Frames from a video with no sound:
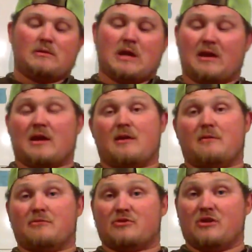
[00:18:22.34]
Dang, I
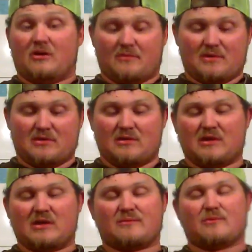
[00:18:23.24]
almost dropped it.
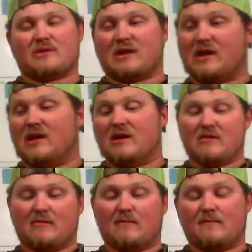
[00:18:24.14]
That's what they
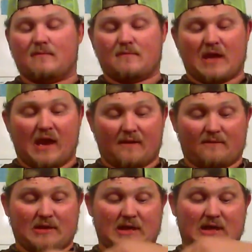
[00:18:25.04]

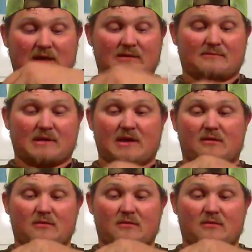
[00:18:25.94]
advertise about.